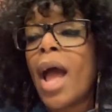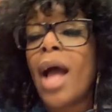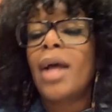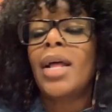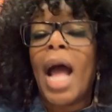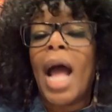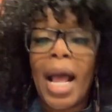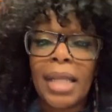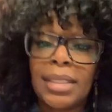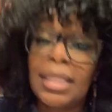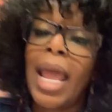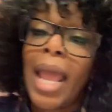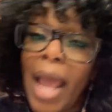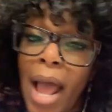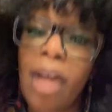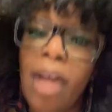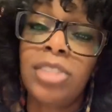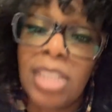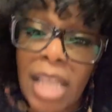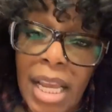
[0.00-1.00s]
I'll, I'll,
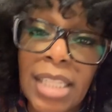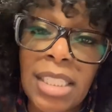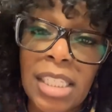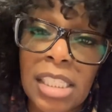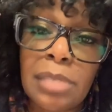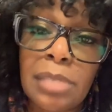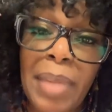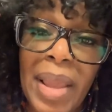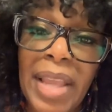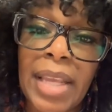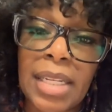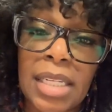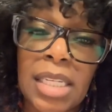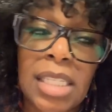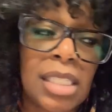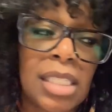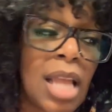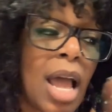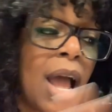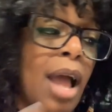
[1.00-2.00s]
I'll take the spanking
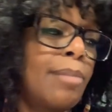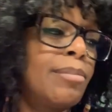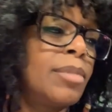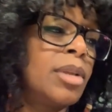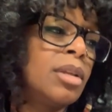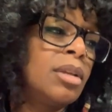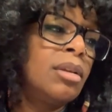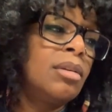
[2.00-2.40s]
this time.